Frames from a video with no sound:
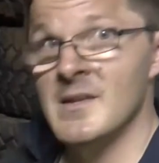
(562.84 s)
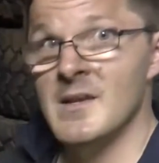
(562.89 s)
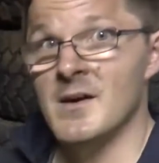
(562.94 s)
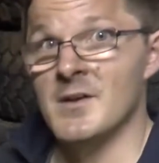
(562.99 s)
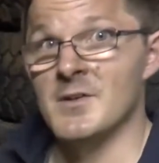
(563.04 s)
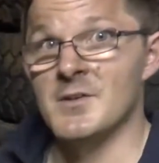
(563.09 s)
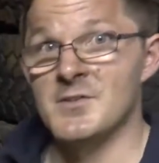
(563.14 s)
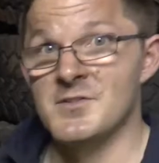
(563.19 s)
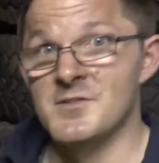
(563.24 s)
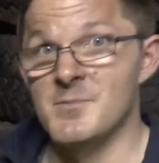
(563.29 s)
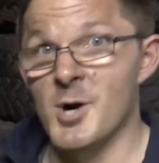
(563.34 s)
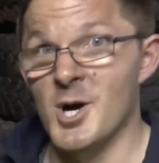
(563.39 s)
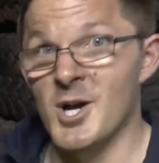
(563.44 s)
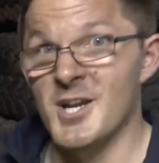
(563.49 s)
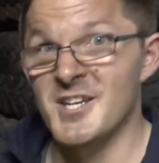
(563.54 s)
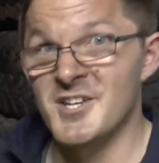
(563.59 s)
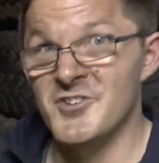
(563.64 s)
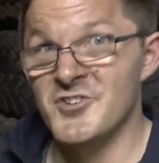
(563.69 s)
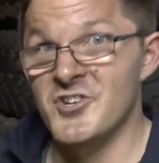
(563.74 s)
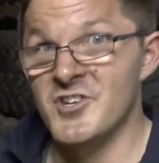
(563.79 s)
I used my
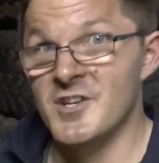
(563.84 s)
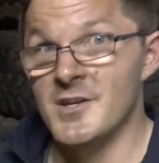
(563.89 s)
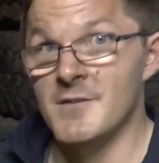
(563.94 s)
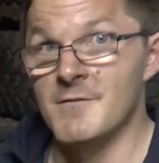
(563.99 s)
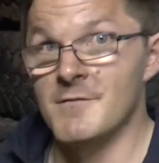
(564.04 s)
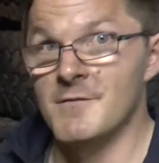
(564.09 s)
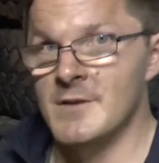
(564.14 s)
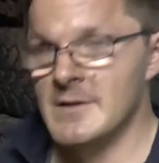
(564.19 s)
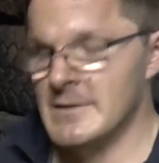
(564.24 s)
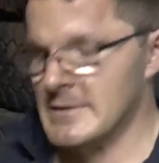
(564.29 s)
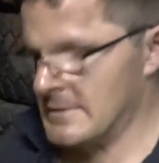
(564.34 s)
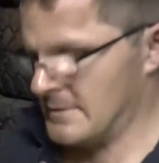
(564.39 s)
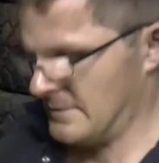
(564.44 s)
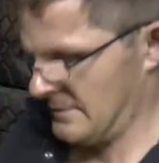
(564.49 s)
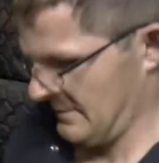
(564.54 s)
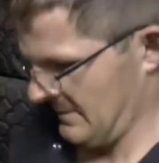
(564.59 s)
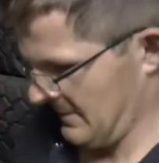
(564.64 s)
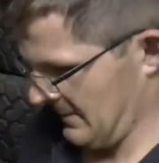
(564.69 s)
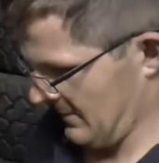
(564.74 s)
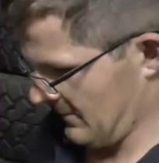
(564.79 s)
initiative.
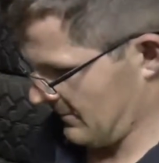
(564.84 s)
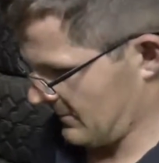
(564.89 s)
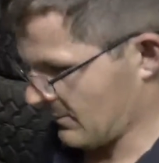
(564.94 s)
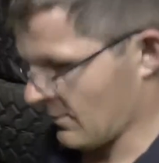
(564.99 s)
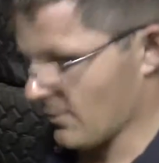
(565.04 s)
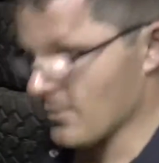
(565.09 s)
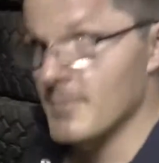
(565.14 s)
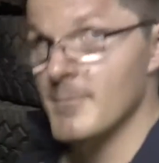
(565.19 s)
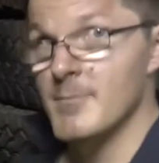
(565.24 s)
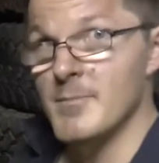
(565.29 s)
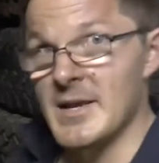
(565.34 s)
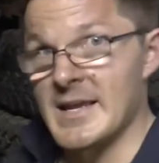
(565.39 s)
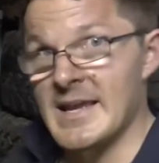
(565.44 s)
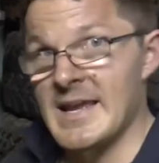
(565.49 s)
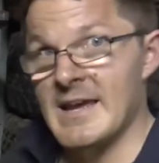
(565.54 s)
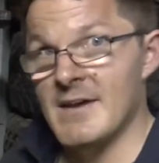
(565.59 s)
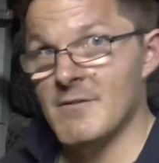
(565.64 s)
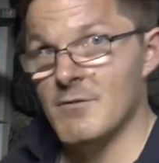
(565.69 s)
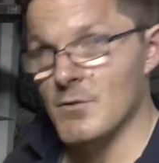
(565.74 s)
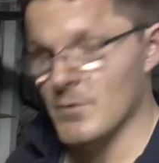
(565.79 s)
So be
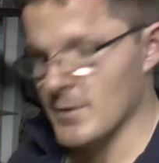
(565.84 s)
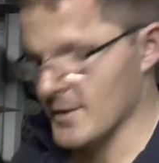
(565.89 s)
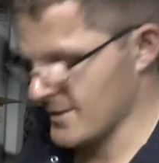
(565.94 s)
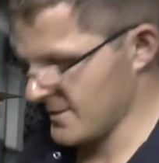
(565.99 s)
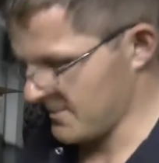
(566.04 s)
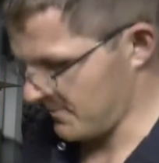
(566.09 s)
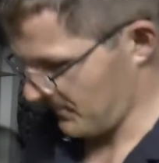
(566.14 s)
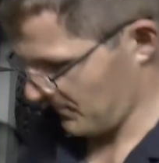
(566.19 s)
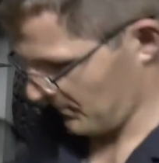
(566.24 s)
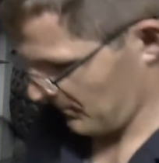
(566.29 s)
careful there.